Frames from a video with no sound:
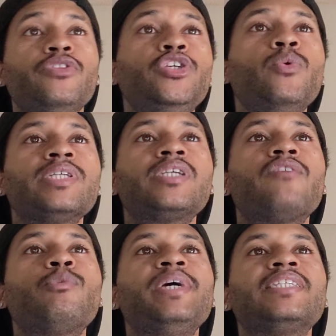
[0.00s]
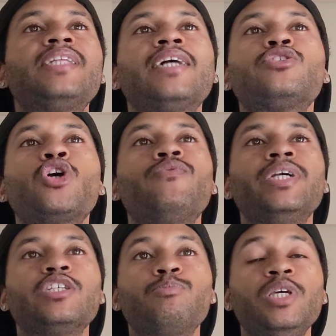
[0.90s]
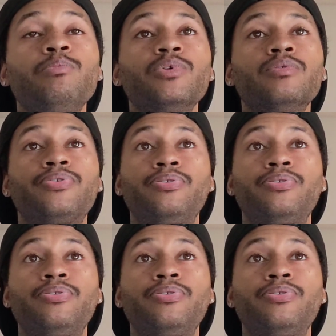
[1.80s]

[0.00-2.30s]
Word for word: The US government is not serving its people.